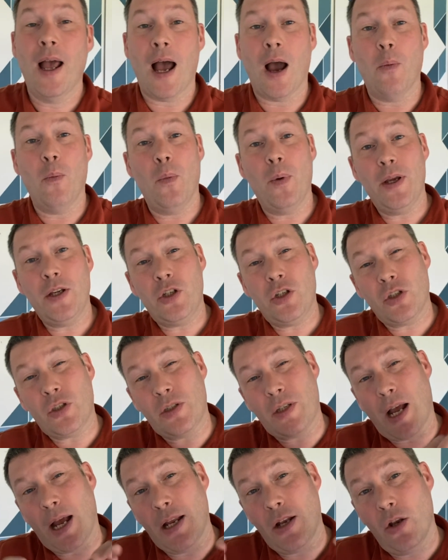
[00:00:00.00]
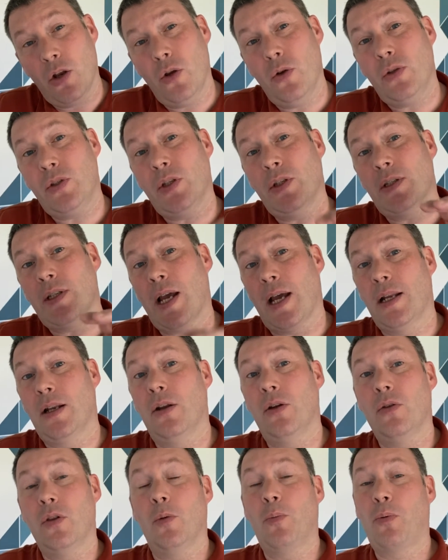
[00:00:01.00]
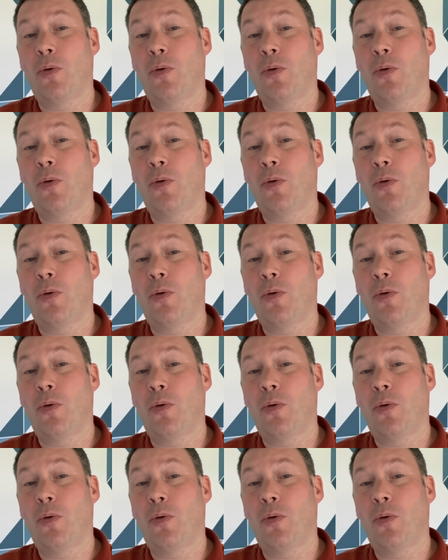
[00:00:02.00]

And we just dilute and dilute the